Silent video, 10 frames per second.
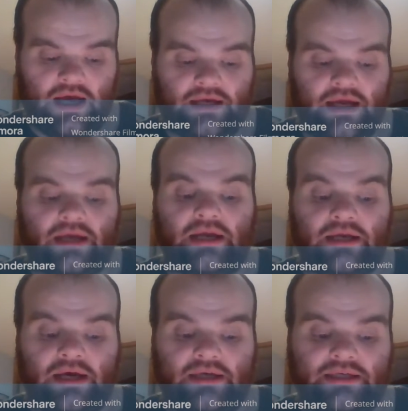And then
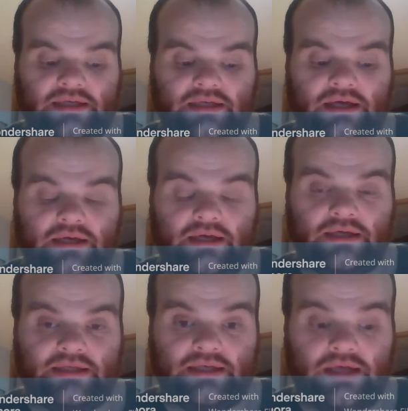in
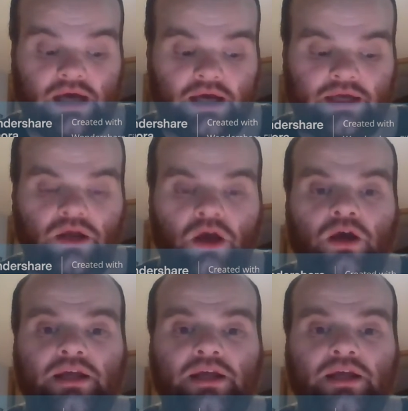1999,